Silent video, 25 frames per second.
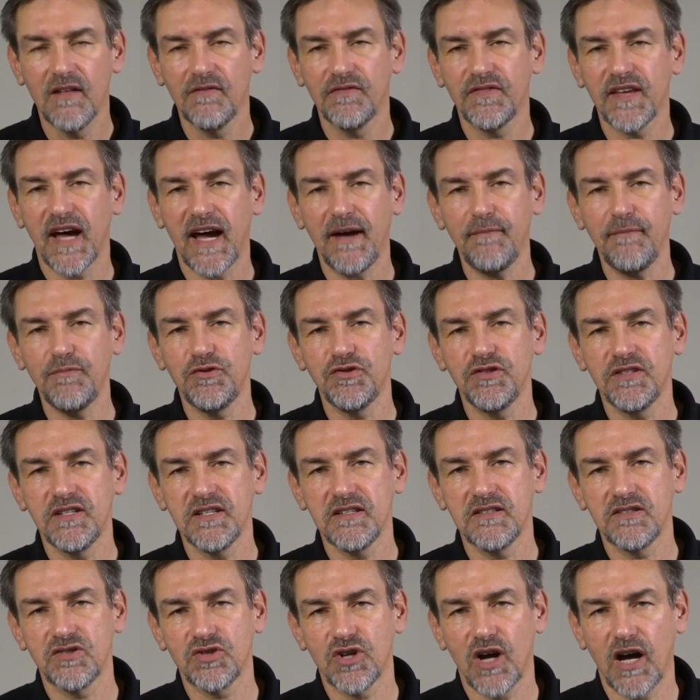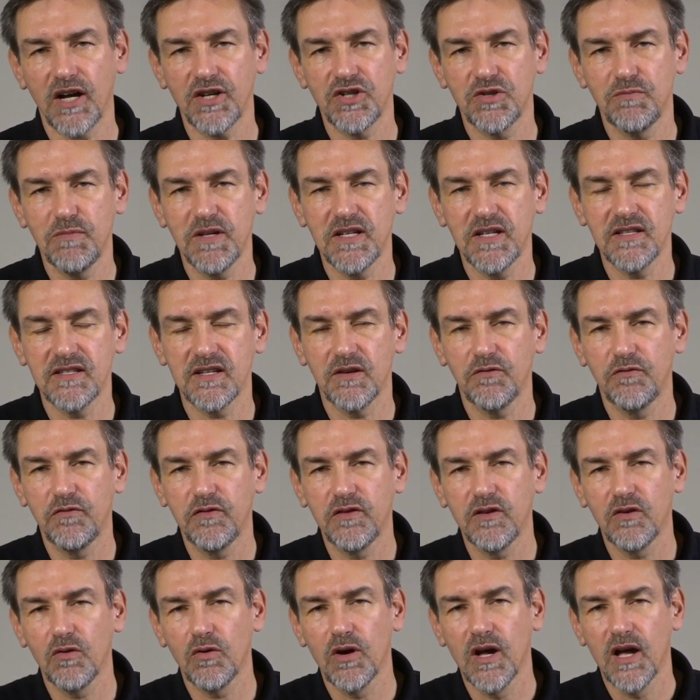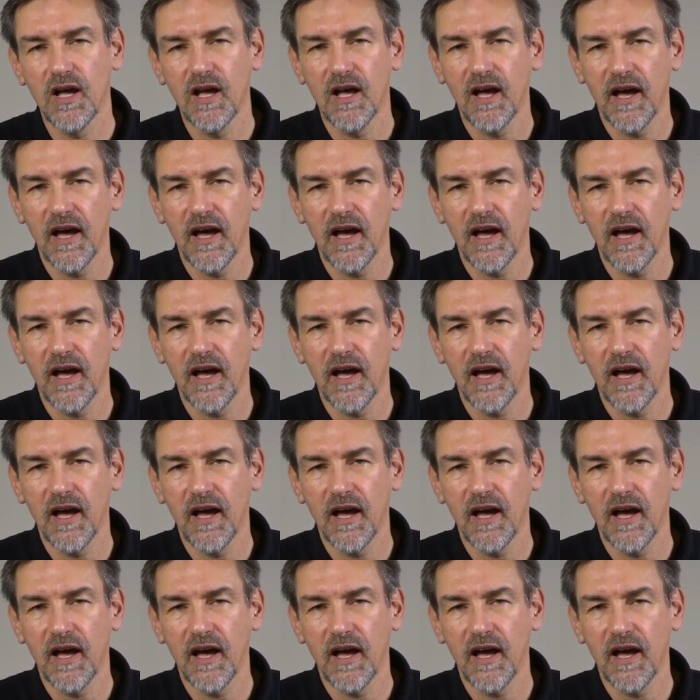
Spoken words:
Time to discharge means if you